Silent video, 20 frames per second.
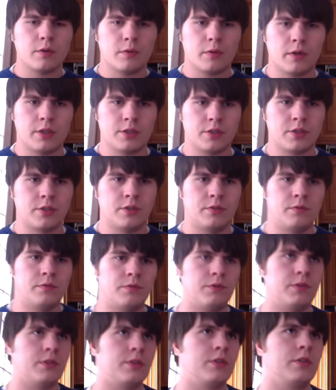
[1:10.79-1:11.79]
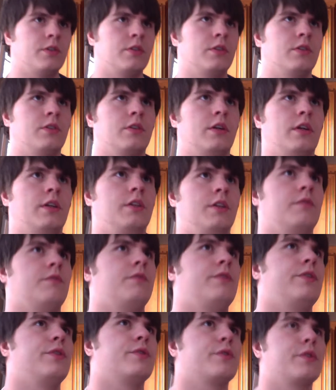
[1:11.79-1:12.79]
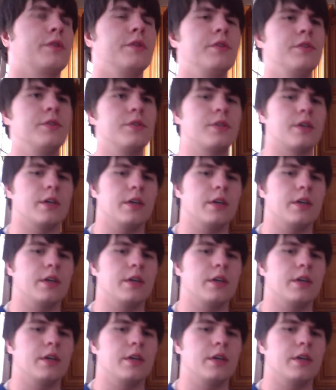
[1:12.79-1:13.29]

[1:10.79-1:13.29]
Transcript: question for any viewers.